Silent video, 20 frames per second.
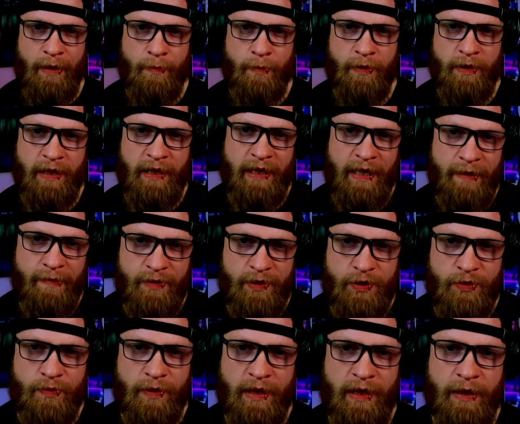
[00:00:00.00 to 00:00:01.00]
But the
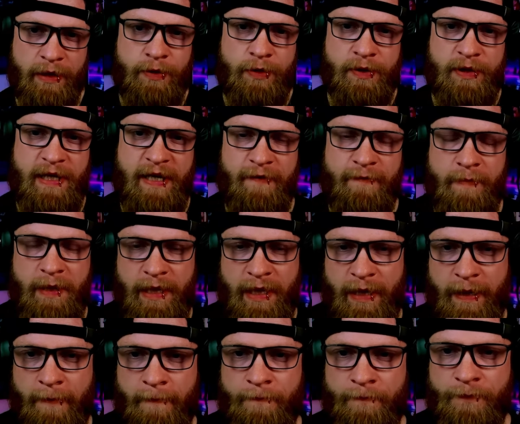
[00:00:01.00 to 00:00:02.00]
imagery, it does give me
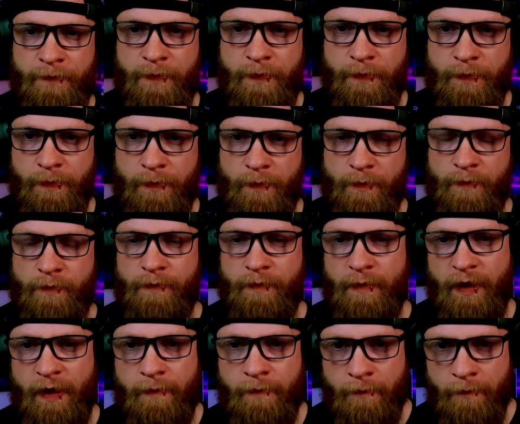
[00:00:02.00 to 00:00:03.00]
that
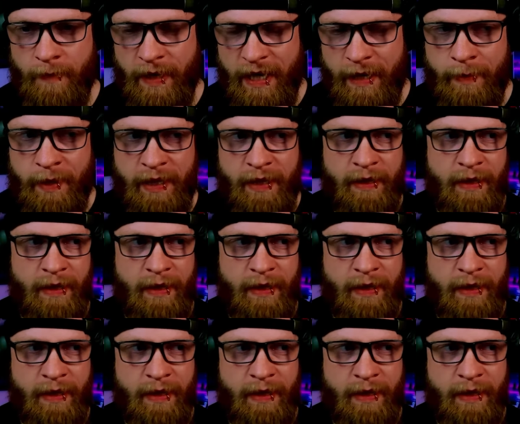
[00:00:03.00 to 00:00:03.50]
maybe